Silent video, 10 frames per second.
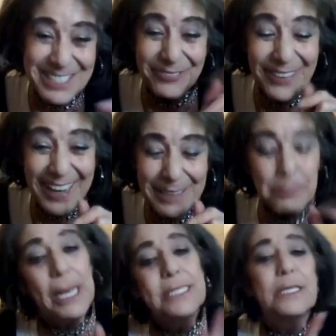about.
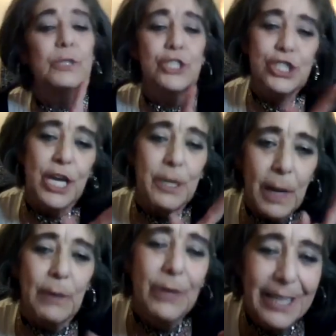But I did want to show you
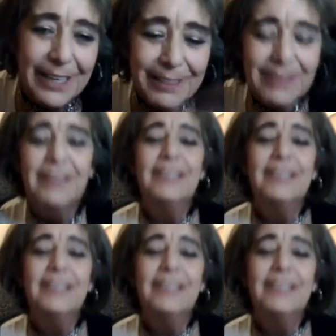my wreath.